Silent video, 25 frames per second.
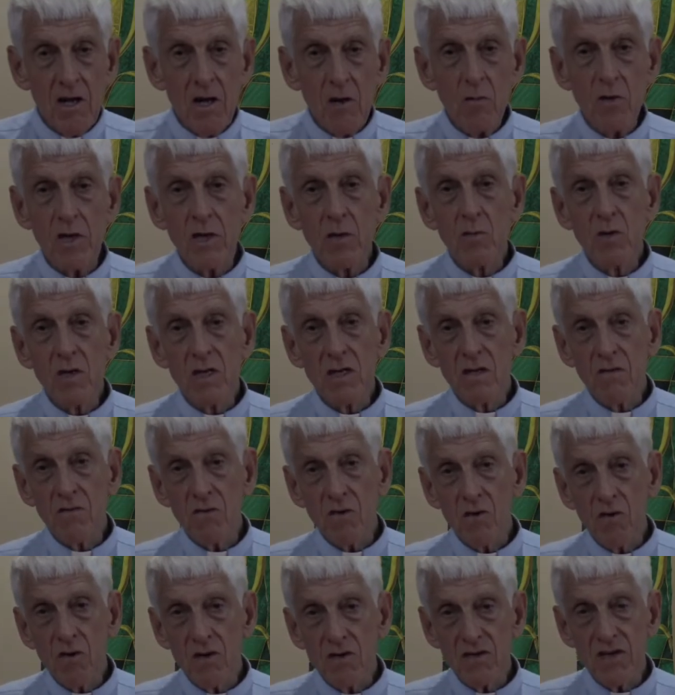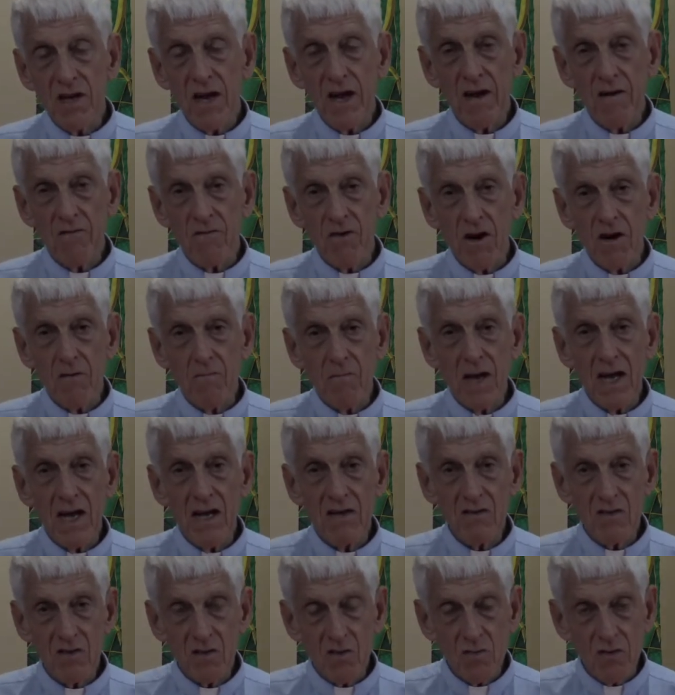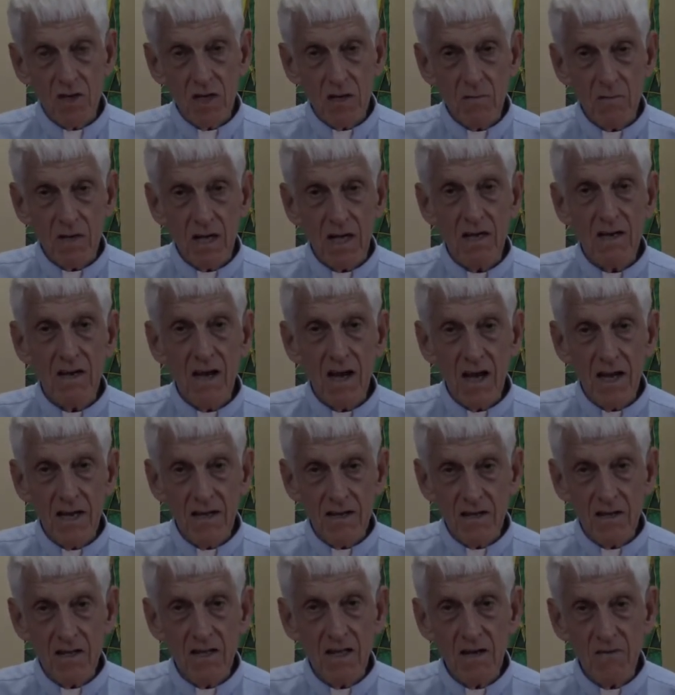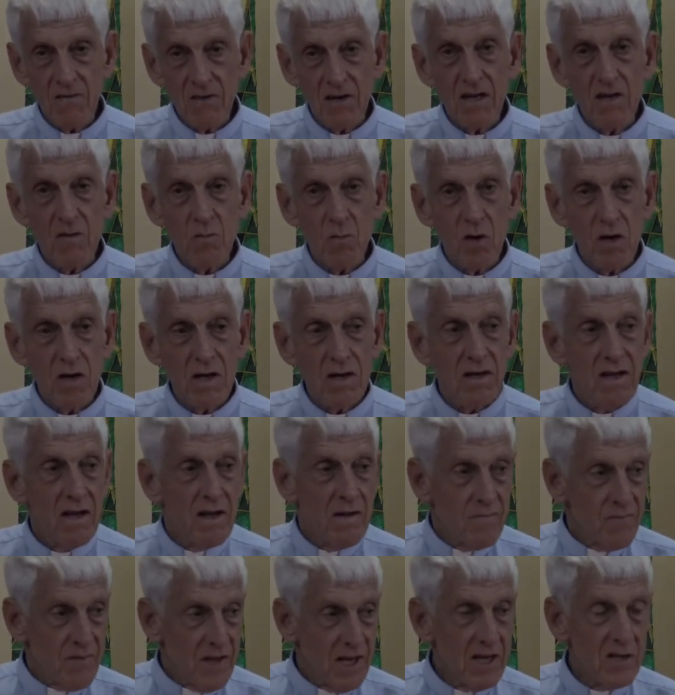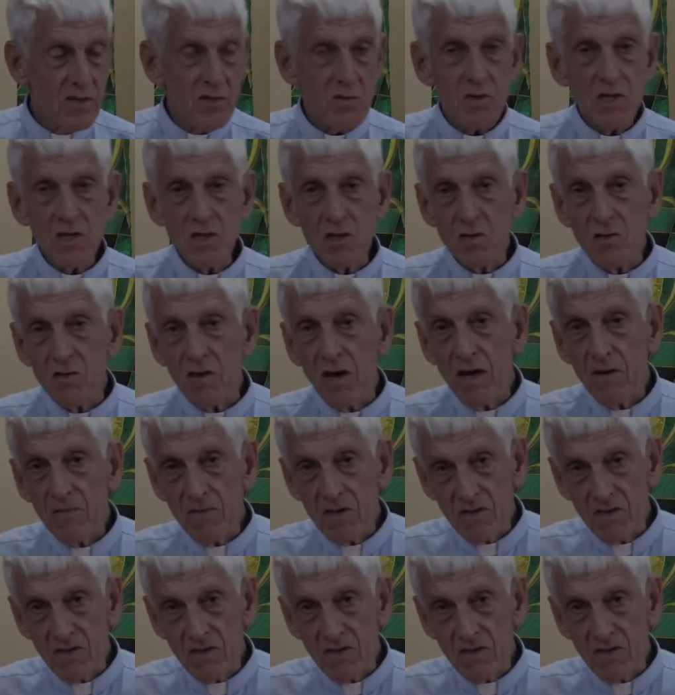we will, of course, have our Mass streamed at 9, 11, and 1, as we do every